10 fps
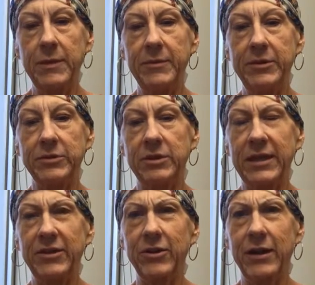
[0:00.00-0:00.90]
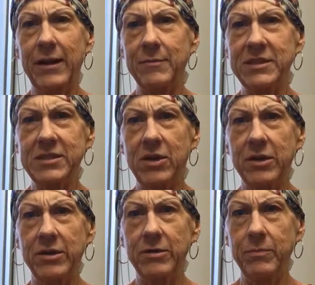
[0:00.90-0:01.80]
maybe like her
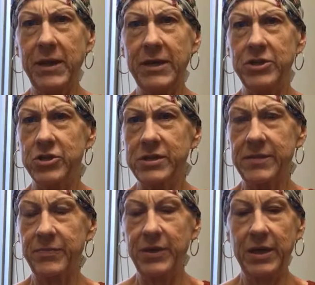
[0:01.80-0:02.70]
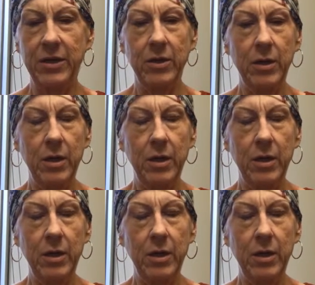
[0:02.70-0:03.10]
Amazon page or something,